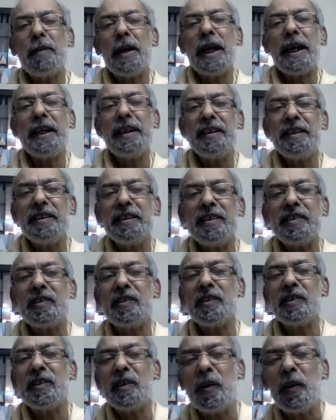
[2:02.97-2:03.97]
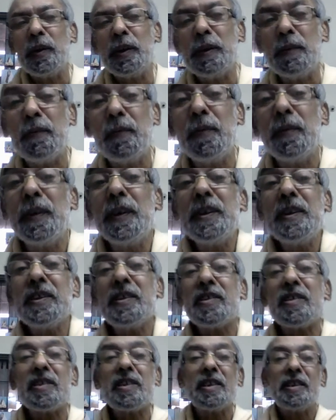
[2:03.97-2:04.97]
mind is on the
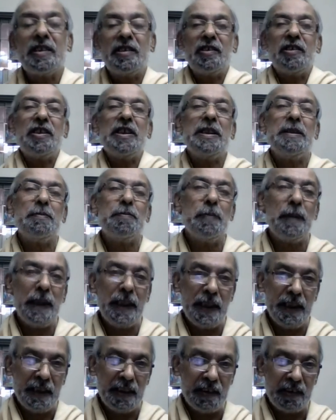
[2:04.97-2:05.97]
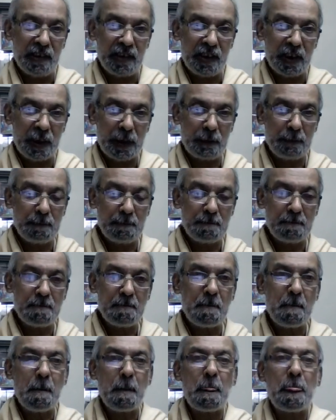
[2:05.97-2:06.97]
first three planes
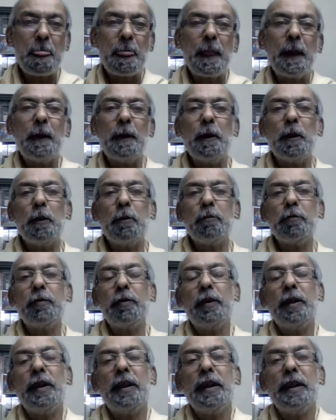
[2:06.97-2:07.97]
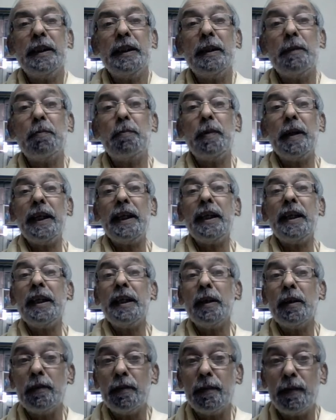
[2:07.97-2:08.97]
of the
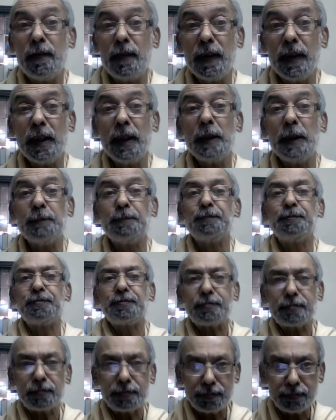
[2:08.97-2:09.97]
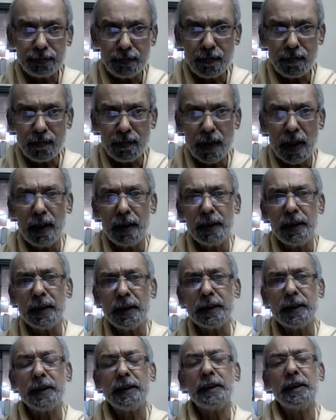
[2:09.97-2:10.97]
plane of
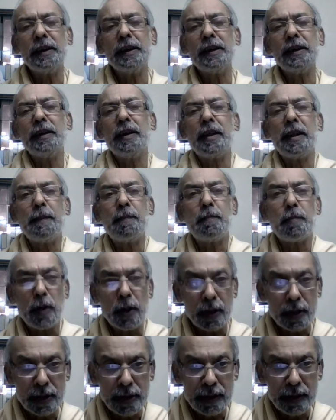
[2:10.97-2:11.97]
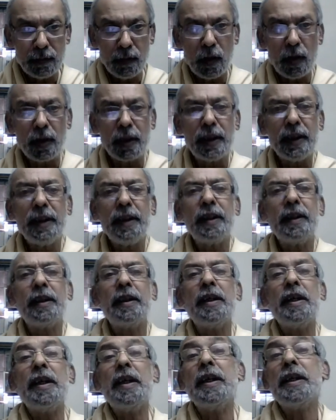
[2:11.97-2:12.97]
the reproductive organ,
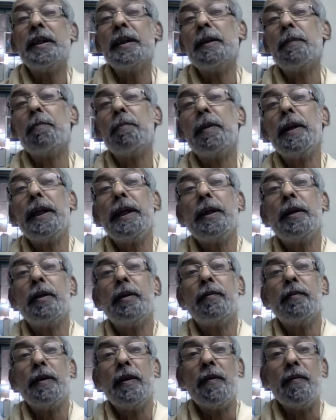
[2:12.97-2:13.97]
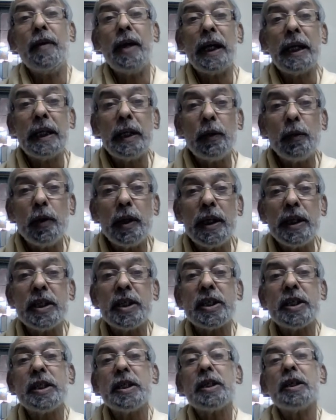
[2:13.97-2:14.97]
the plane of
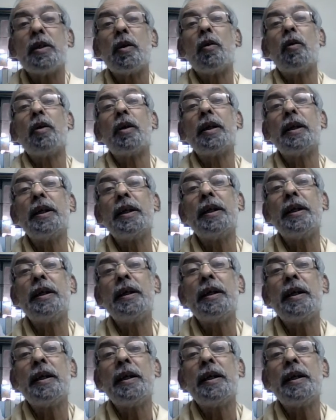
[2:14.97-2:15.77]
evacuation organ,